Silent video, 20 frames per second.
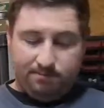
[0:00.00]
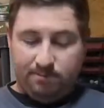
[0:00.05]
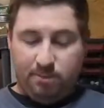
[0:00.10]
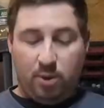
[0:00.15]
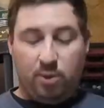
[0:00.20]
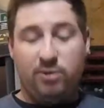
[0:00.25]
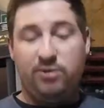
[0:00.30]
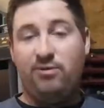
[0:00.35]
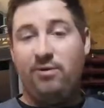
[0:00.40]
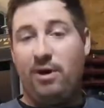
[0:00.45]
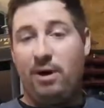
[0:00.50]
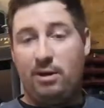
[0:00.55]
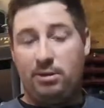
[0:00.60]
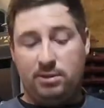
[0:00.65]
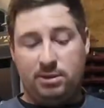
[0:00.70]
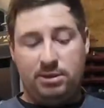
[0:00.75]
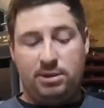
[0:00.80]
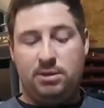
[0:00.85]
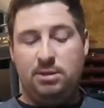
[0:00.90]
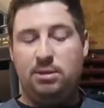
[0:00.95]
Both
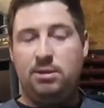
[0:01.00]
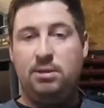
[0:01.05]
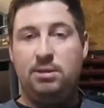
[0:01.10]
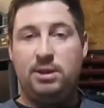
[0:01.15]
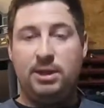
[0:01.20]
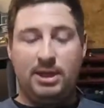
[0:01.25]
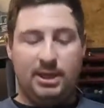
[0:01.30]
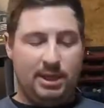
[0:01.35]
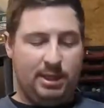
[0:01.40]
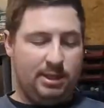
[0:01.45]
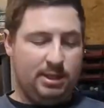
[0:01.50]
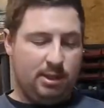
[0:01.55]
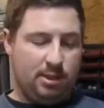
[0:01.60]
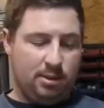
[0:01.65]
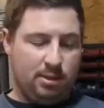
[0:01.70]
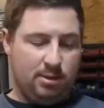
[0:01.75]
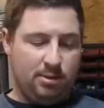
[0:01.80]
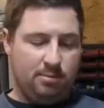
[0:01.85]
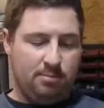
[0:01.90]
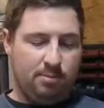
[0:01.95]
grounds connected,